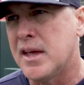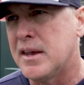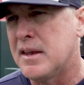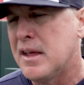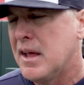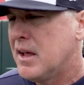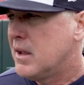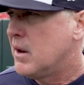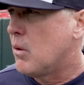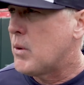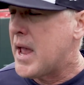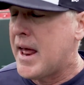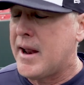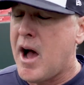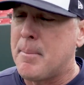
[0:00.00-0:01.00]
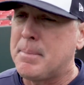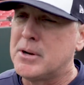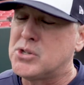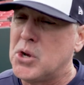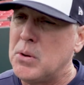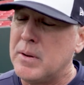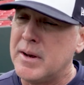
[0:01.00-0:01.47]
And you know, we had
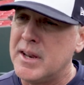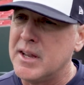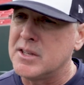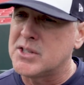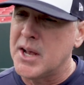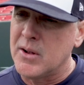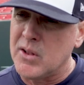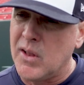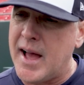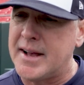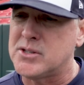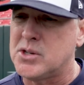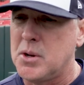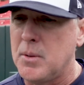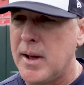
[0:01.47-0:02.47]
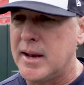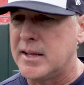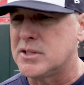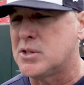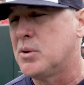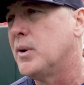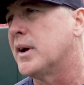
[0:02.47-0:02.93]
opportunities there in the last two
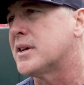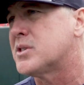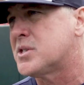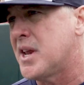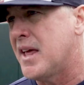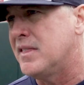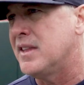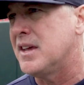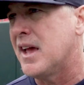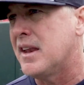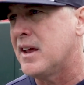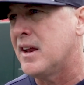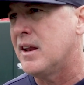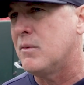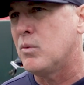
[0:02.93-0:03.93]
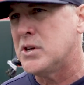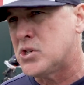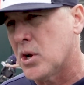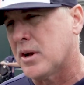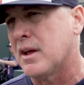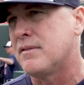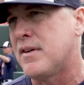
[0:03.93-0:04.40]
innings to extend the inning, and we
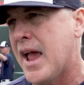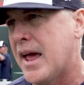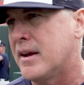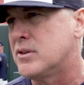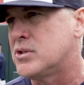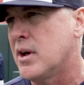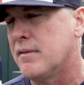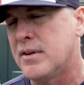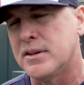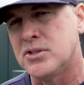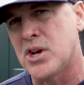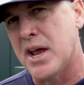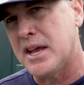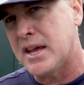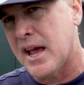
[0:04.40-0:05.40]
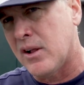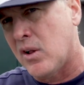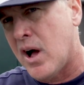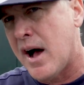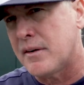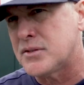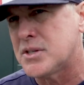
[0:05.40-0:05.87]
took advantage of it. Jake
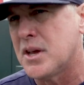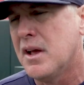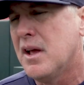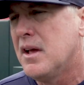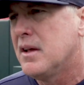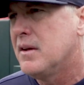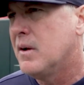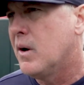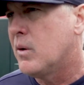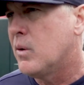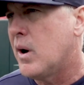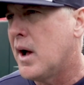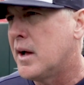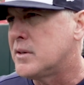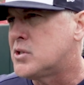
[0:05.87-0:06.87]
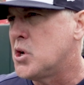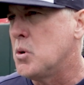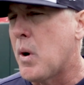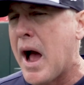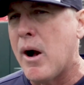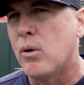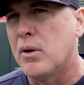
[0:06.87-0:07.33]
Geloff's, you know,
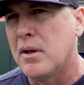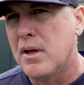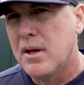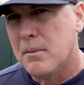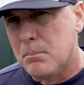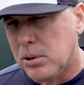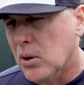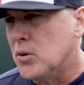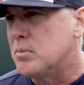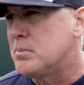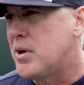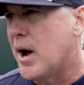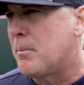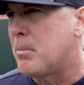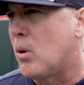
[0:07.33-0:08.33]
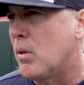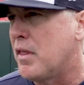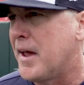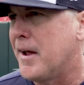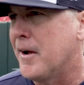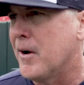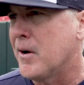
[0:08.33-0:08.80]
two out loop double
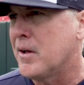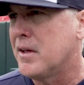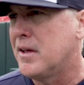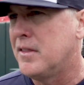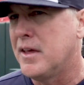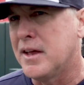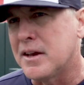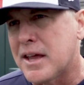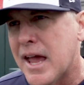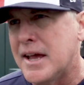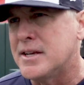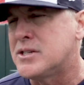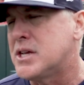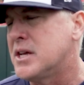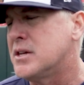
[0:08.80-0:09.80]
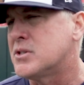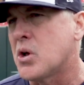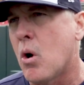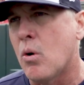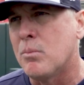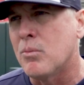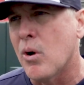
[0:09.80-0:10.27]
there, and then KT's
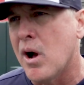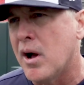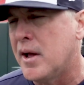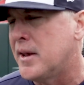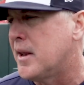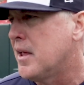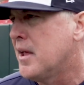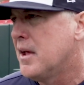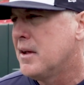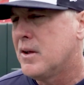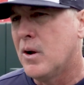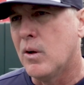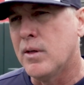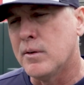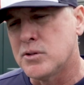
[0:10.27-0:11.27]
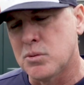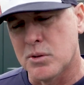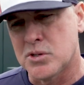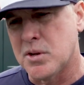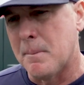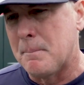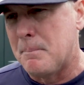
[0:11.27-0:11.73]
home run. You know, those
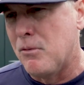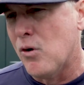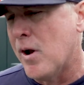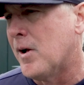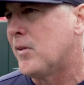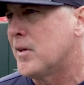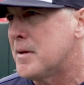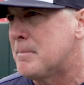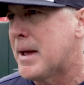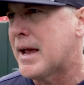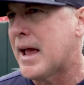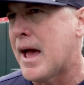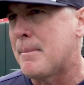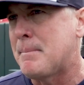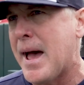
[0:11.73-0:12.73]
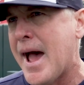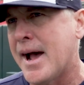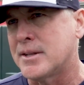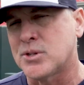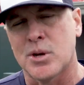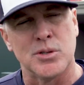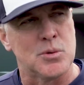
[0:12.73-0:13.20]
were some really big
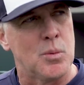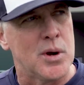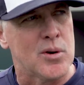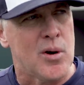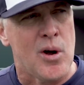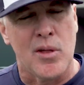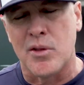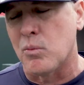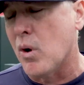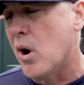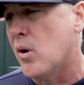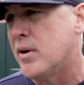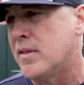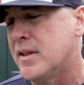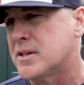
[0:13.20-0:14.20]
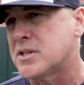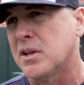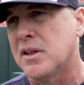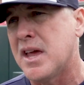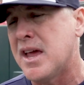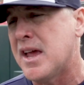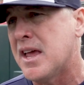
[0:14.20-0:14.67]
at-bats, because when you're on the road in this
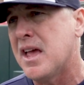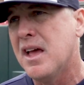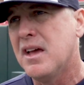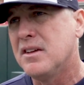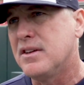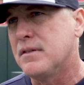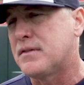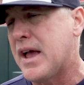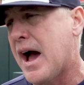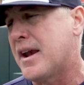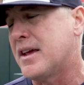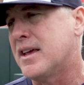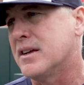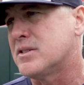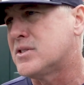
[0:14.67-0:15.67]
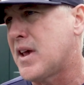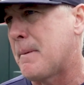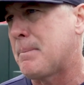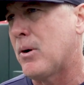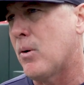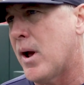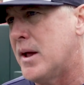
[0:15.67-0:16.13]
league, you've got to get
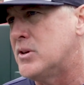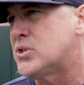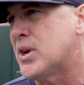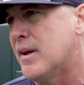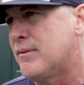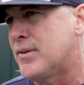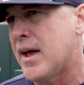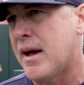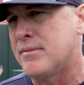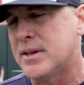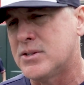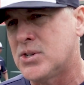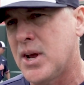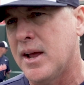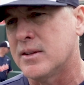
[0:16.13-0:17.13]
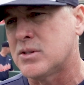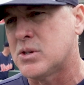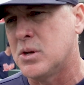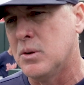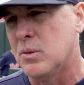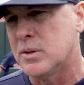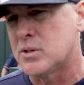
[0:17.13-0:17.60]
separation if you have the chance
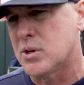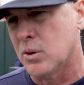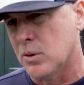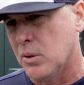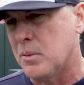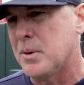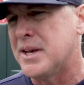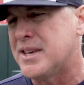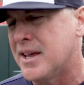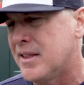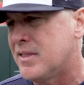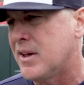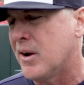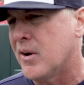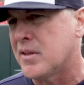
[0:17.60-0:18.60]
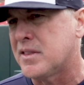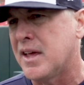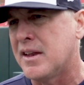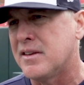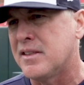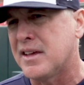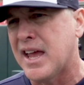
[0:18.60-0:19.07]
to, and certainly we did there at
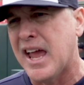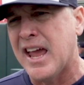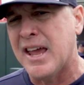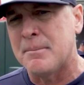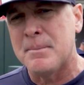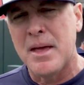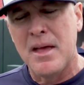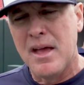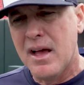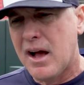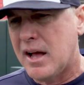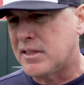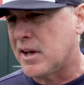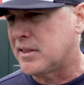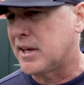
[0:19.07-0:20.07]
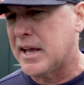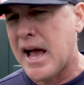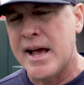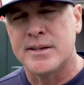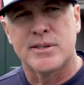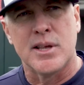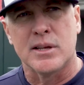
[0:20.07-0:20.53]
the end of the game. I thought the
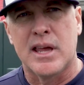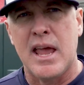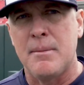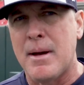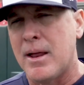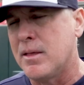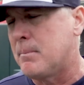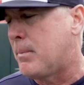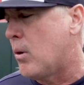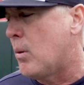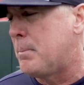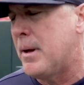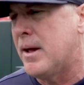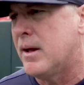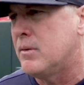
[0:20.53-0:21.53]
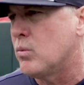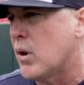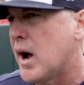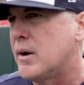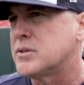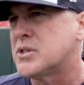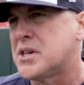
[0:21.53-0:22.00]
guys that came out of the bullpen
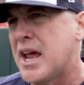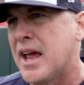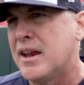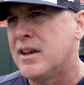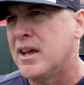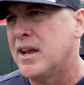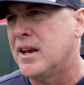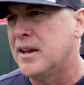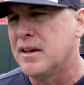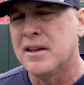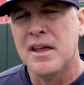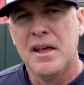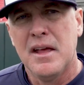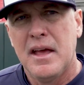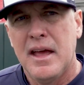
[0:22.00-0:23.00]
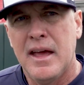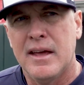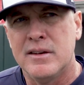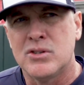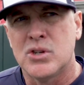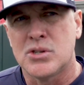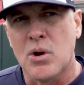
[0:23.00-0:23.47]
were outstanding,
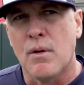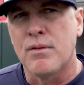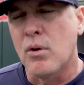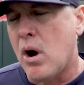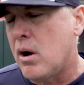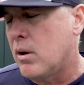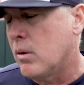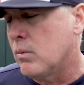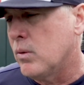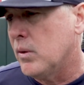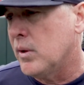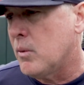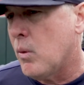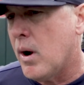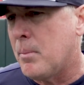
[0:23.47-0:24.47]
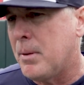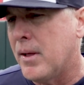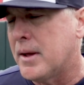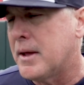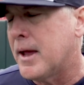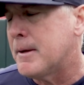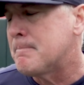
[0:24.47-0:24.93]
and just overall a really
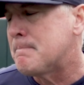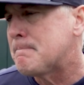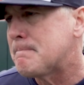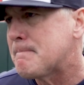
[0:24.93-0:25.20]
well-played game.